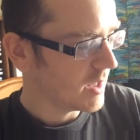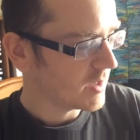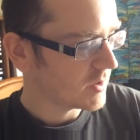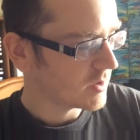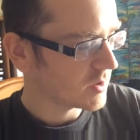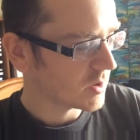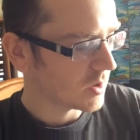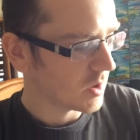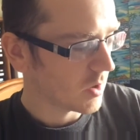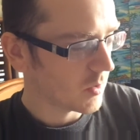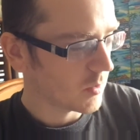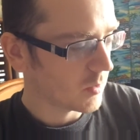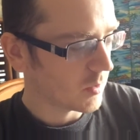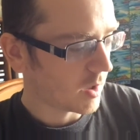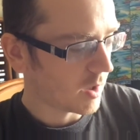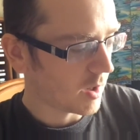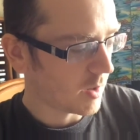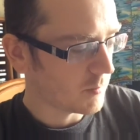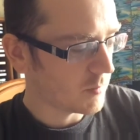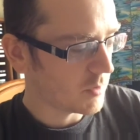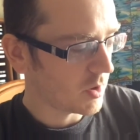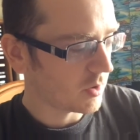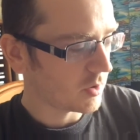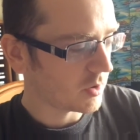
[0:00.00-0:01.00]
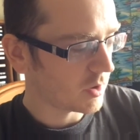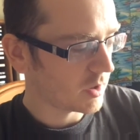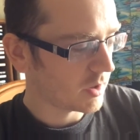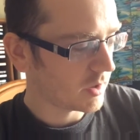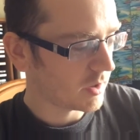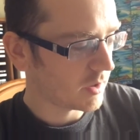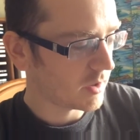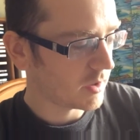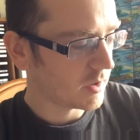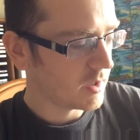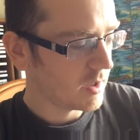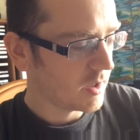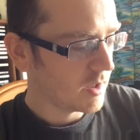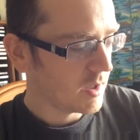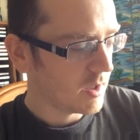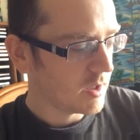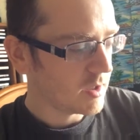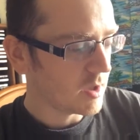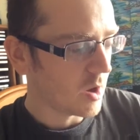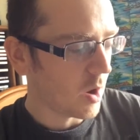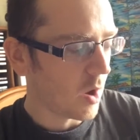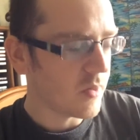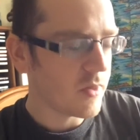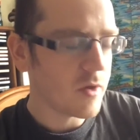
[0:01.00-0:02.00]
So I'm not gonna,
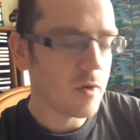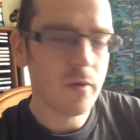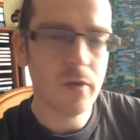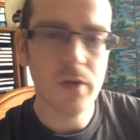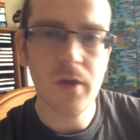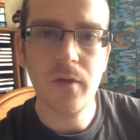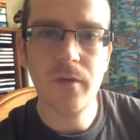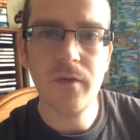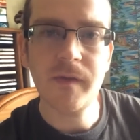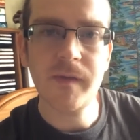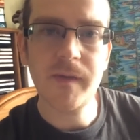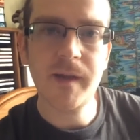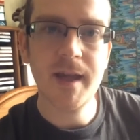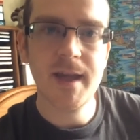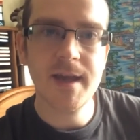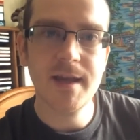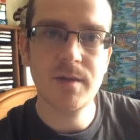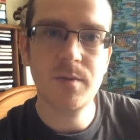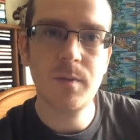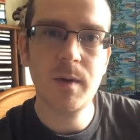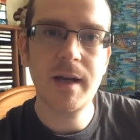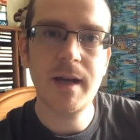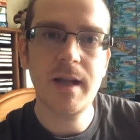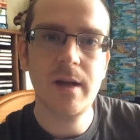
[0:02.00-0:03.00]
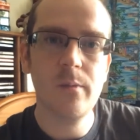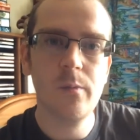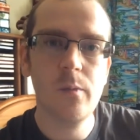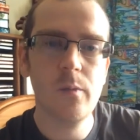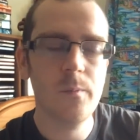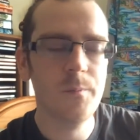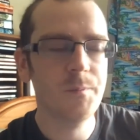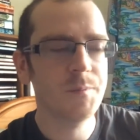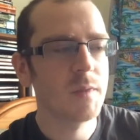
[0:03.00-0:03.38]
you know, and the other thing is, we need,